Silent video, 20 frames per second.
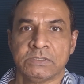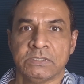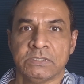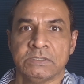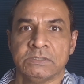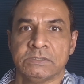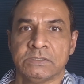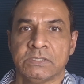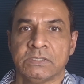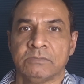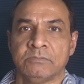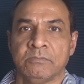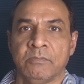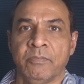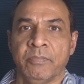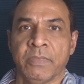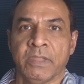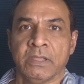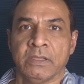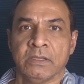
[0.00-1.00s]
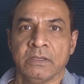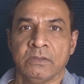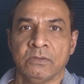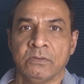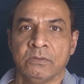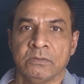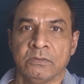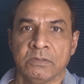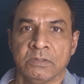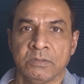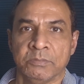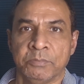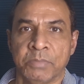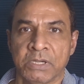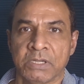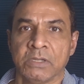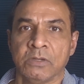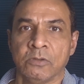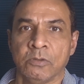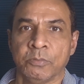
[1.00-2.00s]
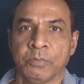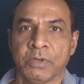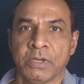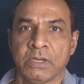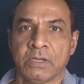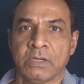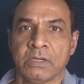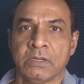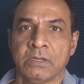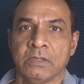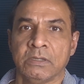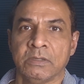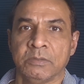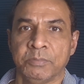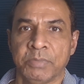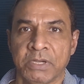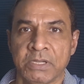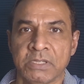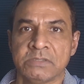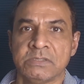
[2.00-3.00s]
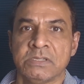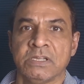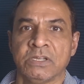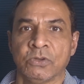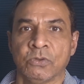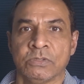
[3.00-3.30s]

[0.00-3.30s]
is a button operated pedestrian